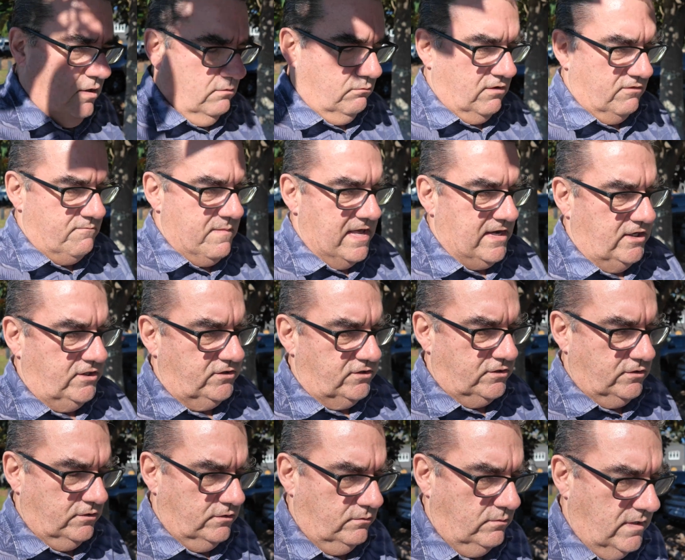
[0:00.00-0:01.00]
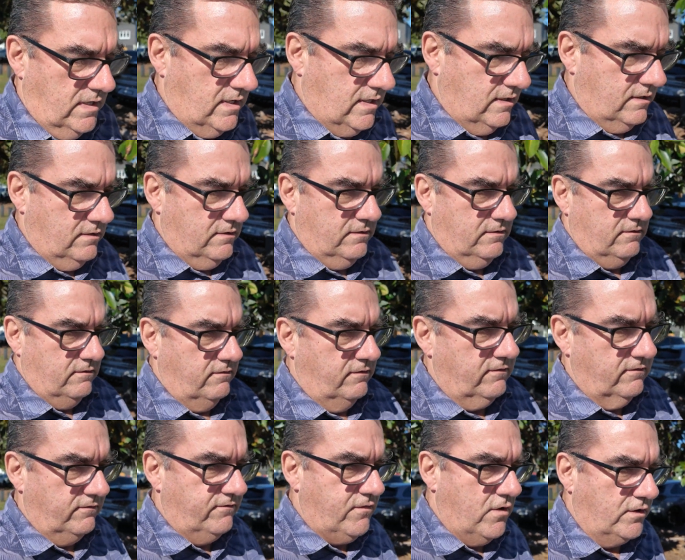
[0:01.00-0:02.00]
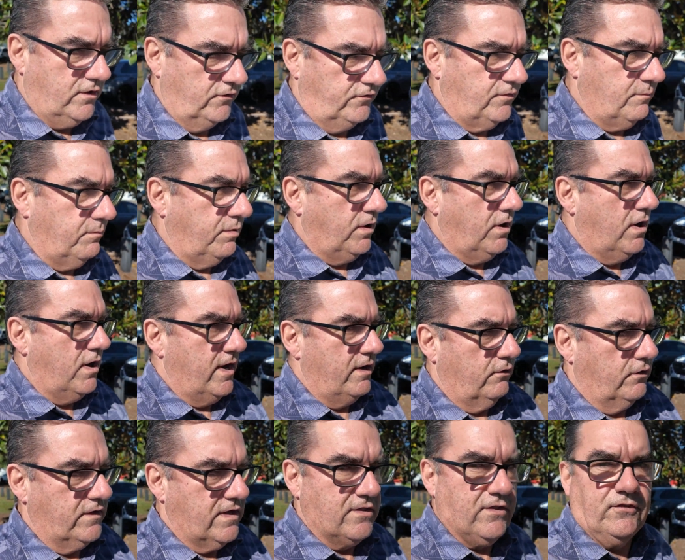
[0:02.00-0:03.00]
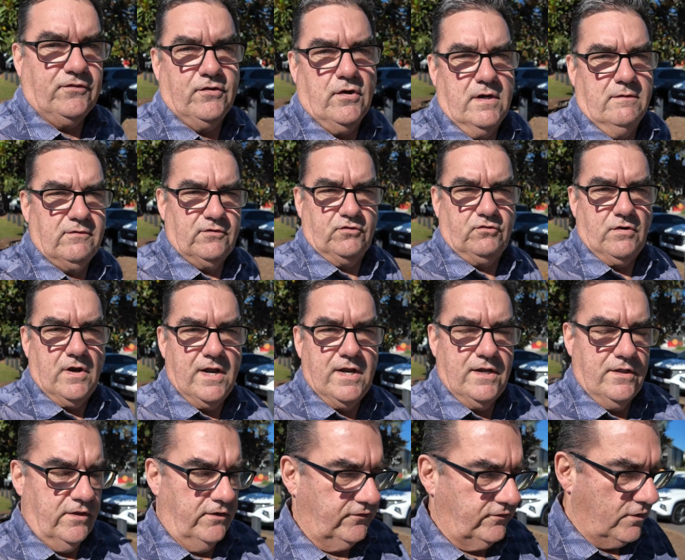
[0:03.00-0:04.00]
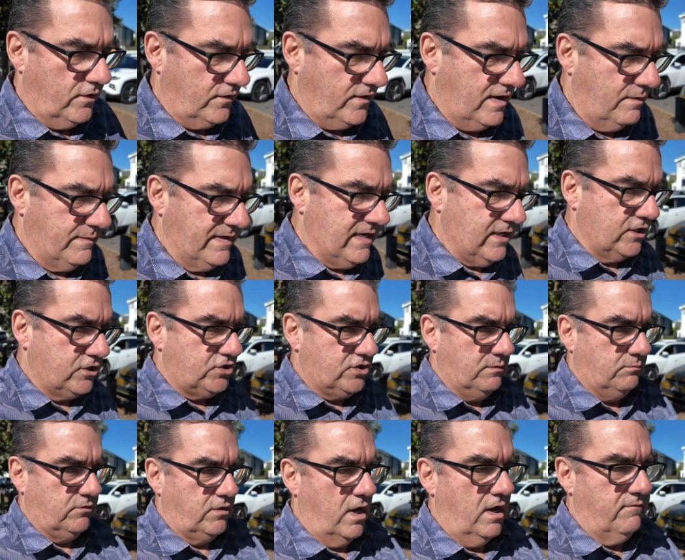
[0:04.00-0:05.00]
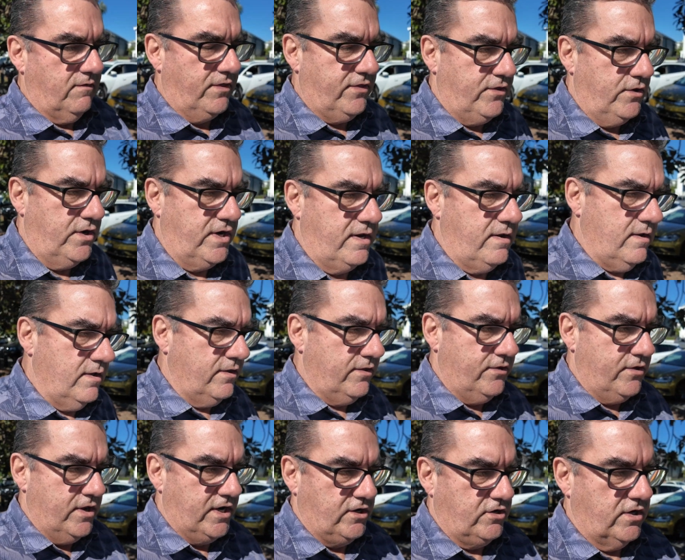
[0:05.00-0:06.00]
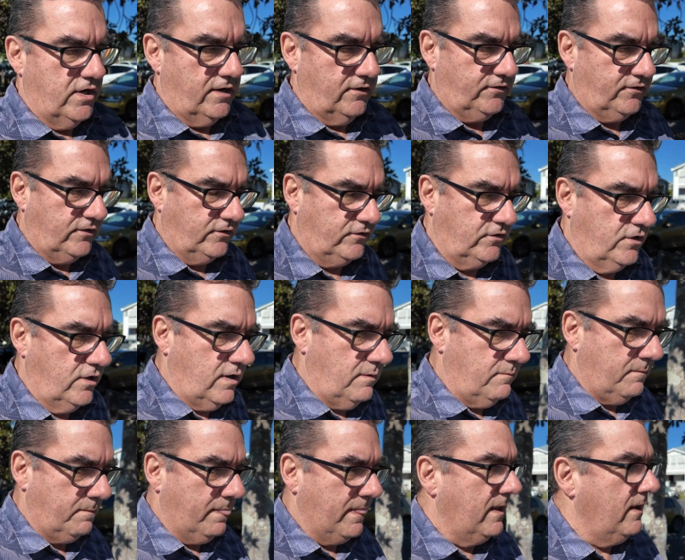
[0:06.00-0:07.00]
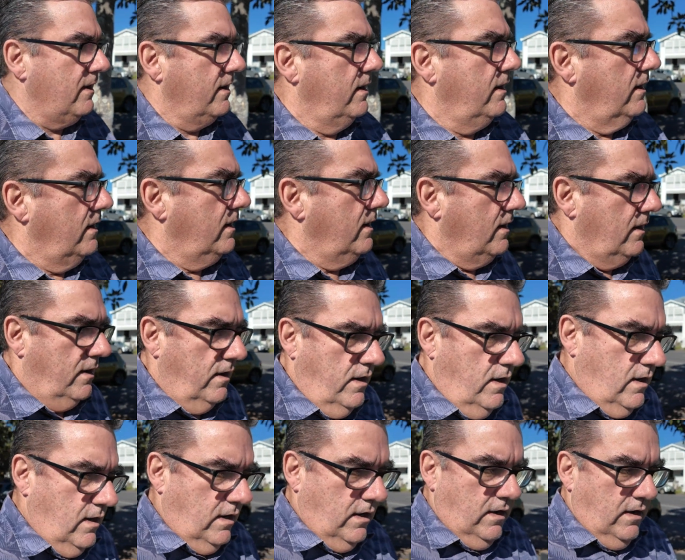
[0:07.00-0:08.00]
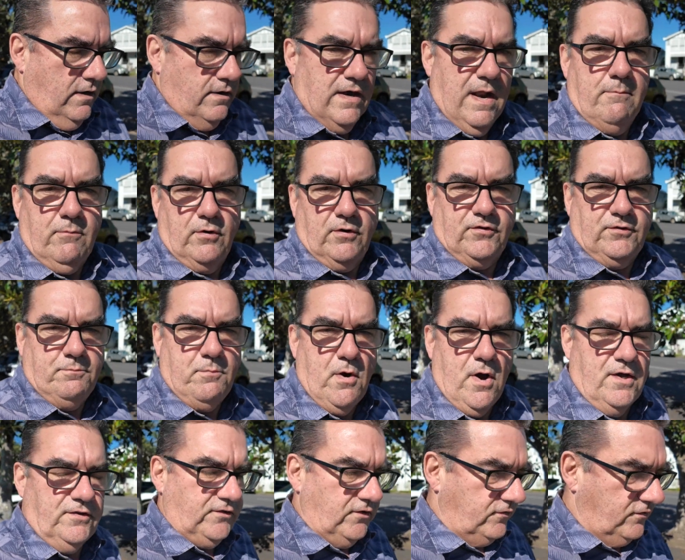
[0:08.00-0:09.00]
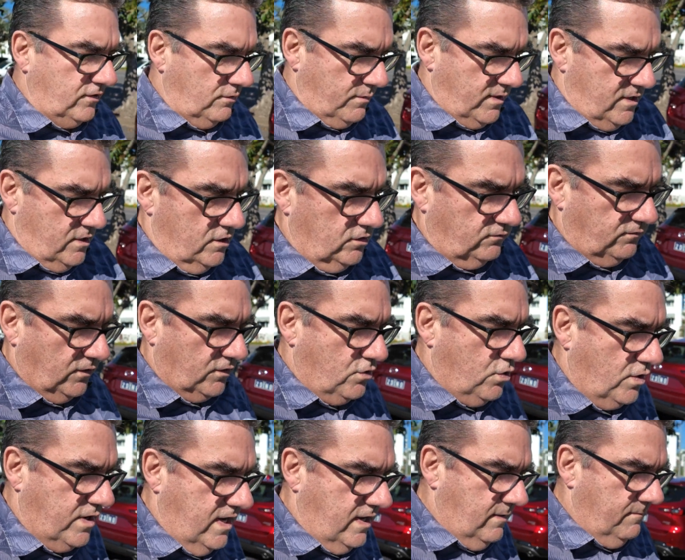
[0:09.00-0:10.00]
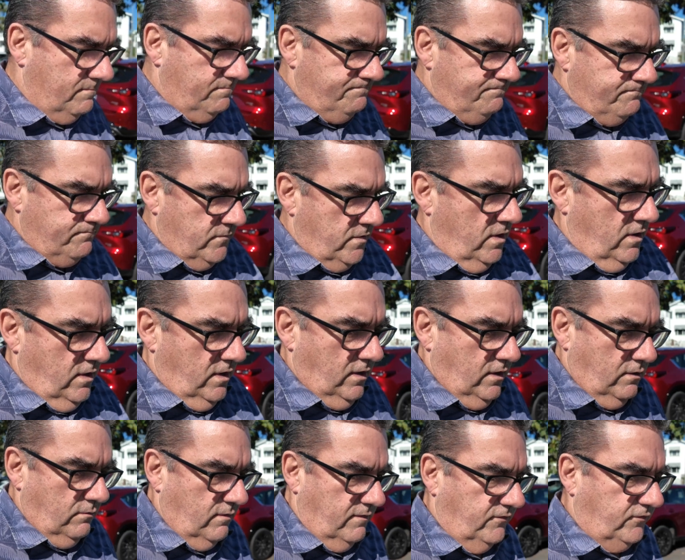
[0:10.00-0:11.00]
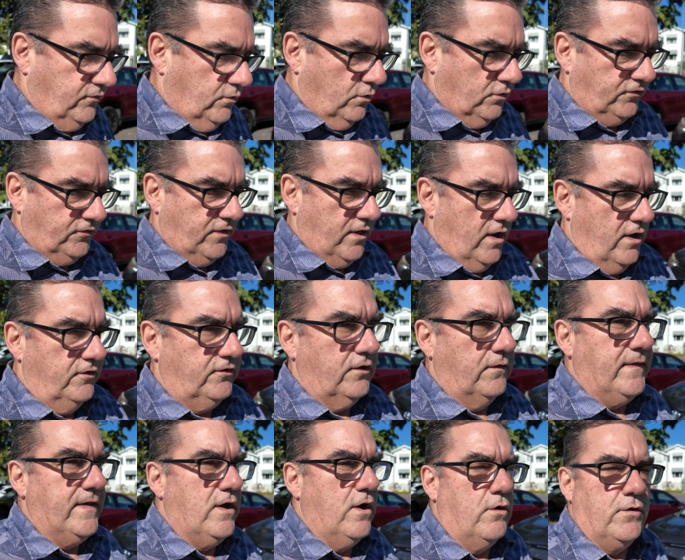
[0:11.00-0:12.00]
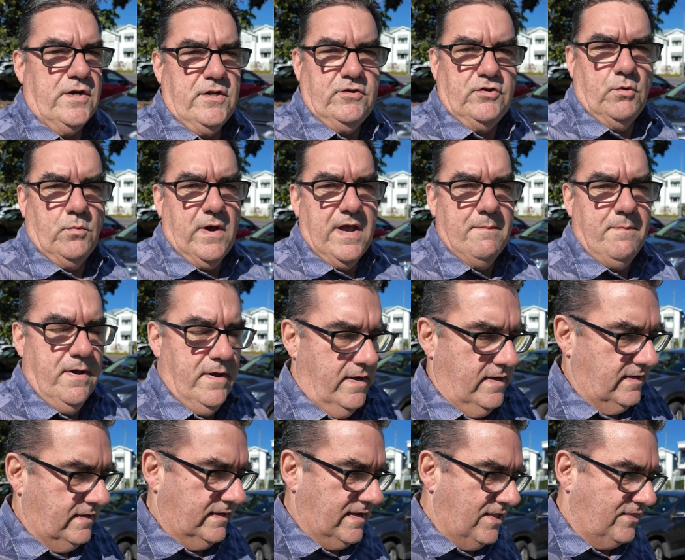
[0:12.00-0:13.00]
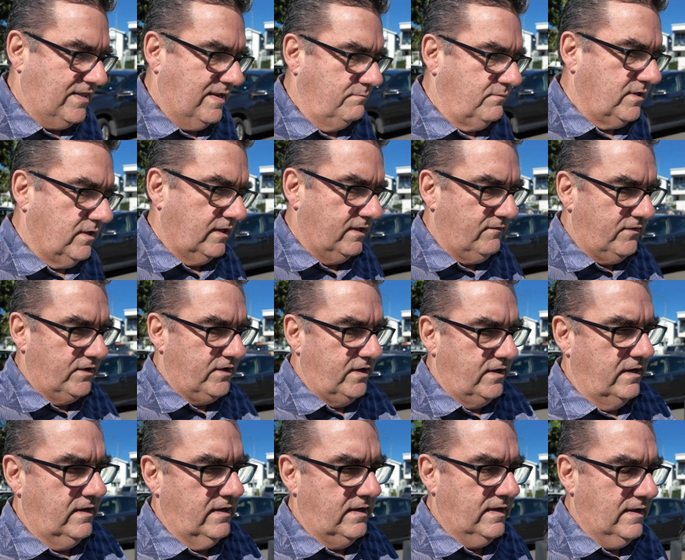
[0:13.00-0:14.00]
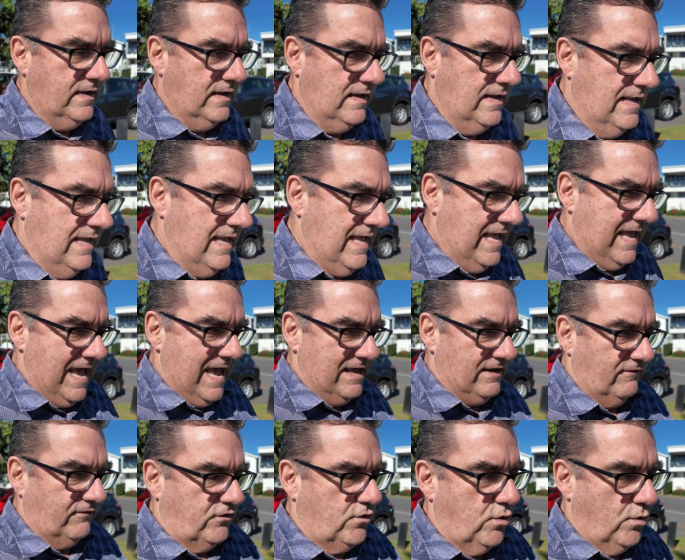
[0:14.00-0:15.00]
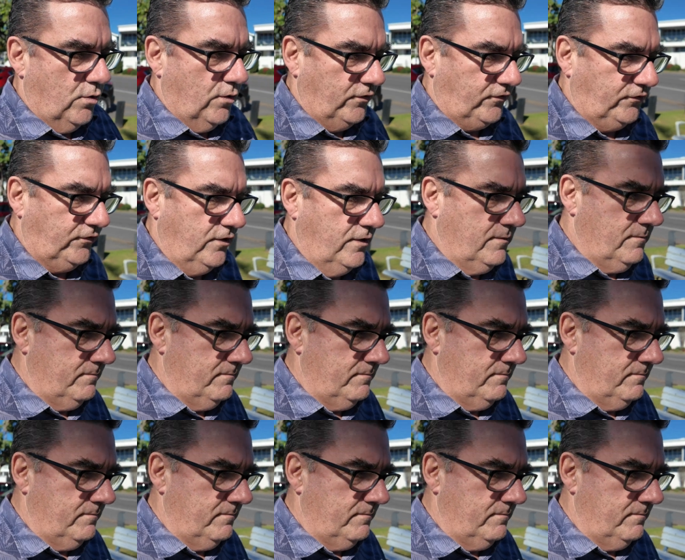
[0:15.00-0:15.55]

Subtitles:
we've managed to find a supplier on the other side of Australia that's got that, and we get it shipped over 30 jars at a time. Number of spices that we use for cooking, we source those on the old interweb and get them delivered. And of course,